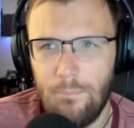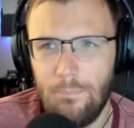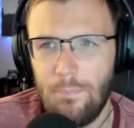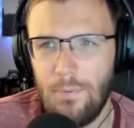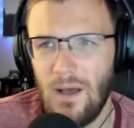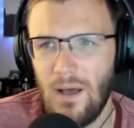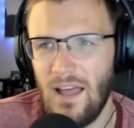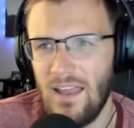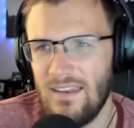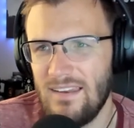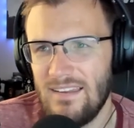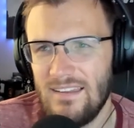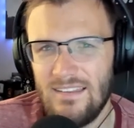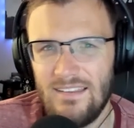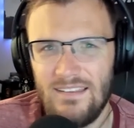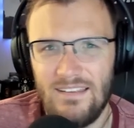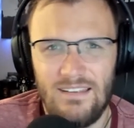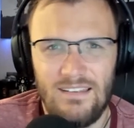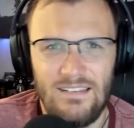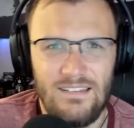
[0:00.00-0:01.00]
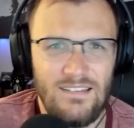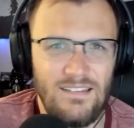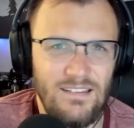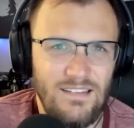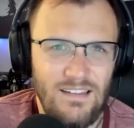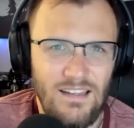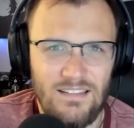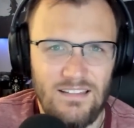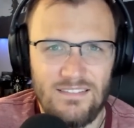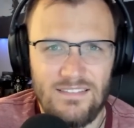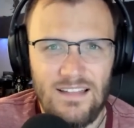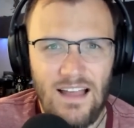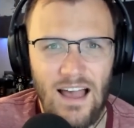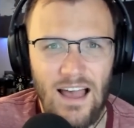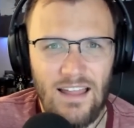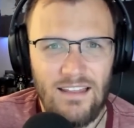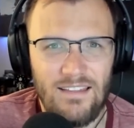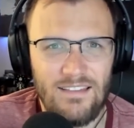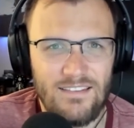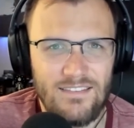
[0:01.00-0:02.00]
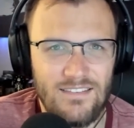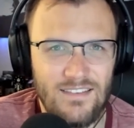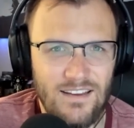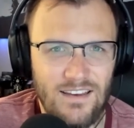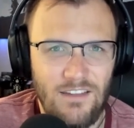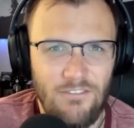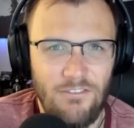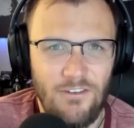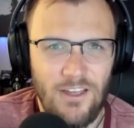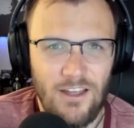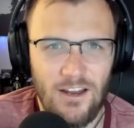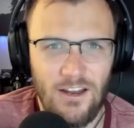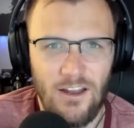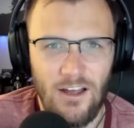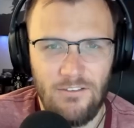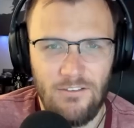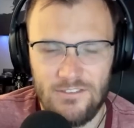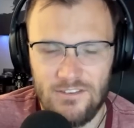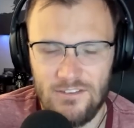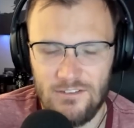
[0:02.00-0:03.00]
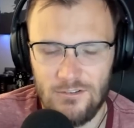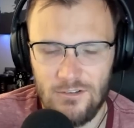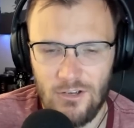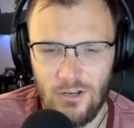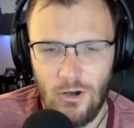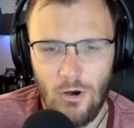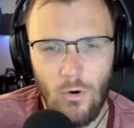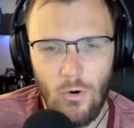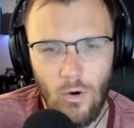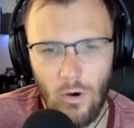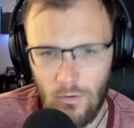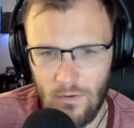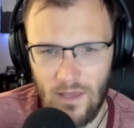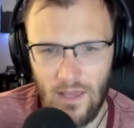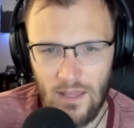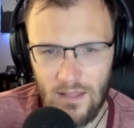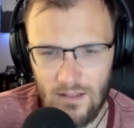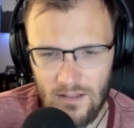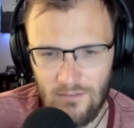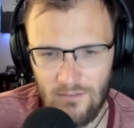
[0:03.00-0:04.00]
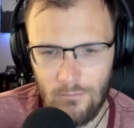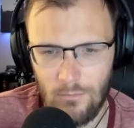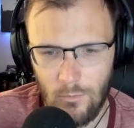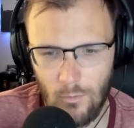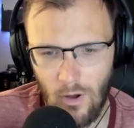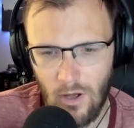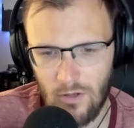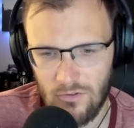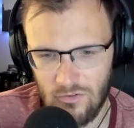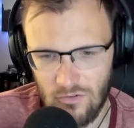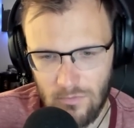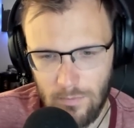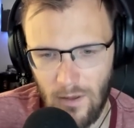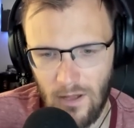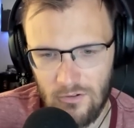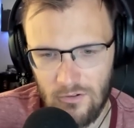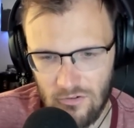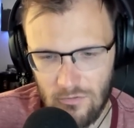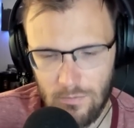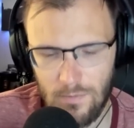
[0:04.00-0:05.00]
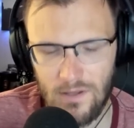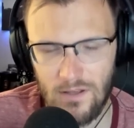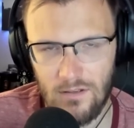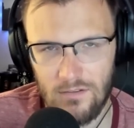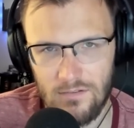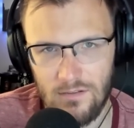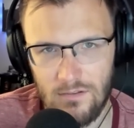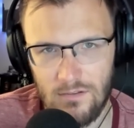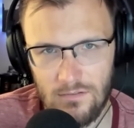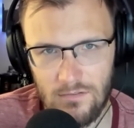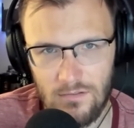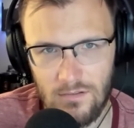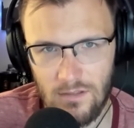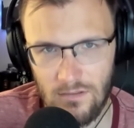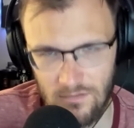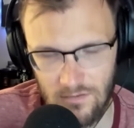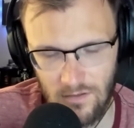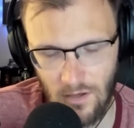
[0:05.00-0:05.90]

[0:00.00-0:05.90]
but it's not significant enough to go, okay, give him the roster spot just because he's he's